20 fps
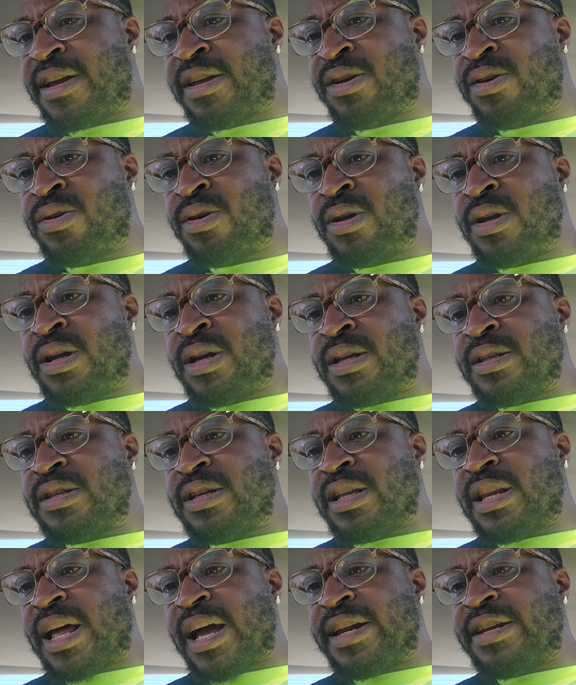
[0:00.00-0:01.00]
you
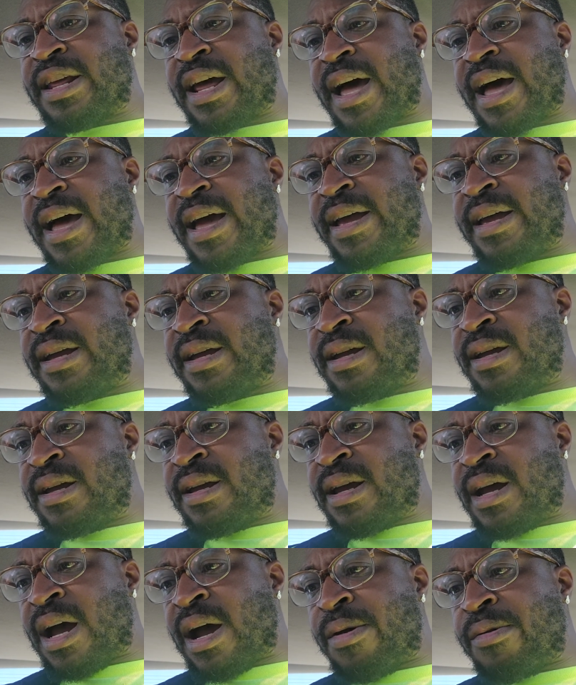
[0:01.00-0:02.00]
till I die.
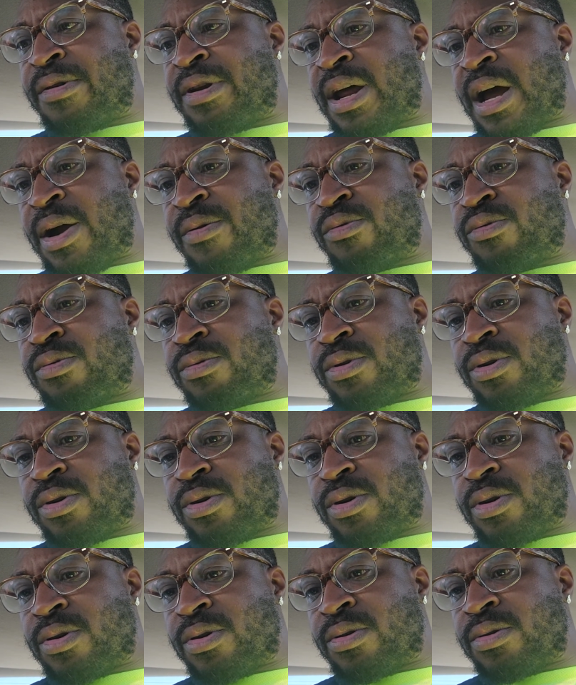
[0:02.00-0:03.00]
I will not,
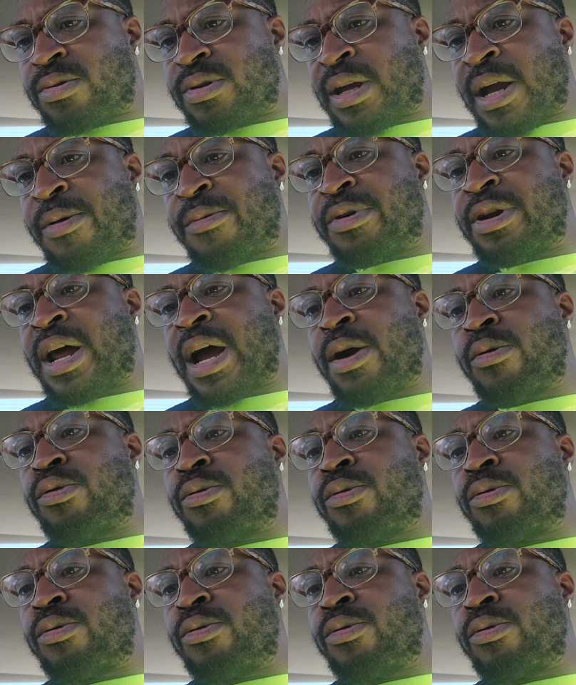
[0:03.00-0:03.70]
hold on, I will not